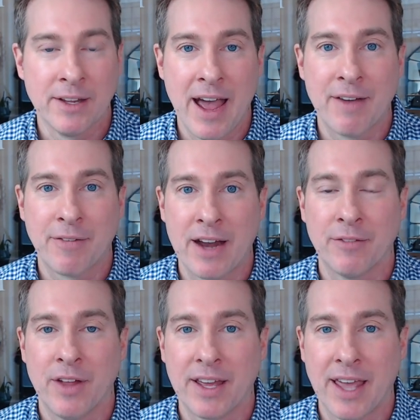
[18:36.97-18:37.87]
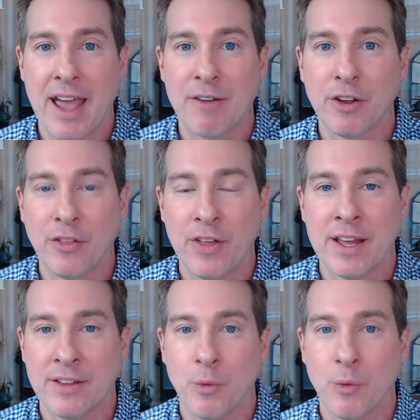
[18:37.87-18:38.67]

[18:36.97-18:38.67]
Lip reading: You have kind of like everything,